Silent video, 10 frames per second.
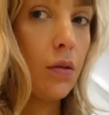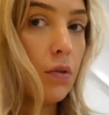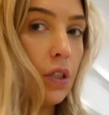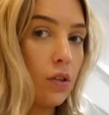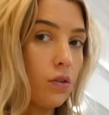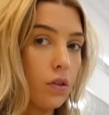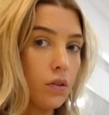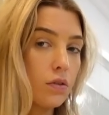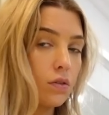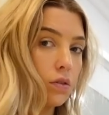Pretty
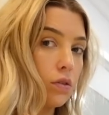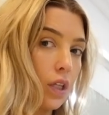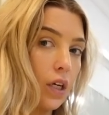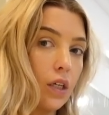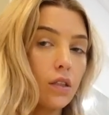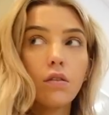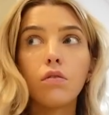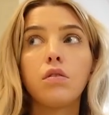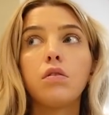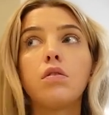good. Look at that.
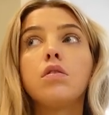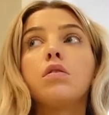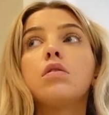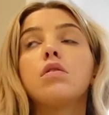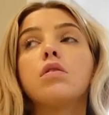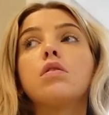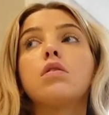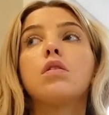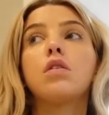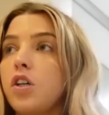
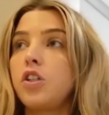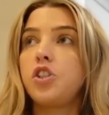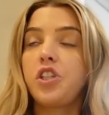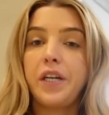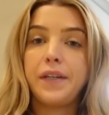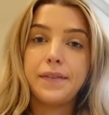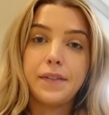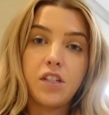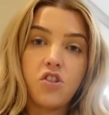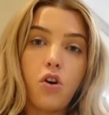Your
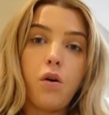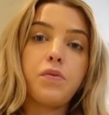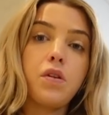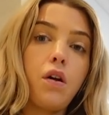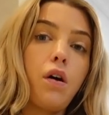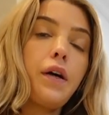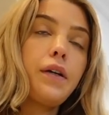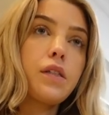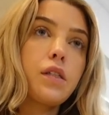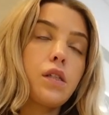jeans and a top
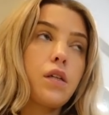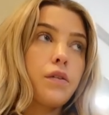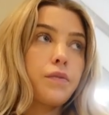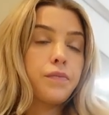tonight.